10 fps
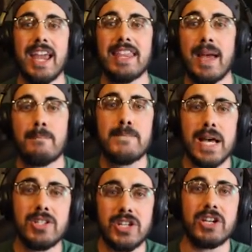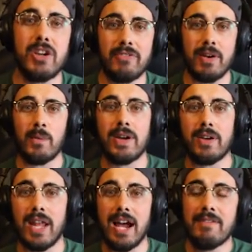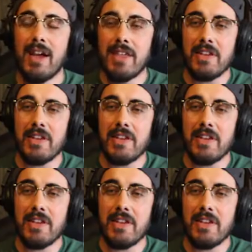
Hit that bell so you can notify when we go live.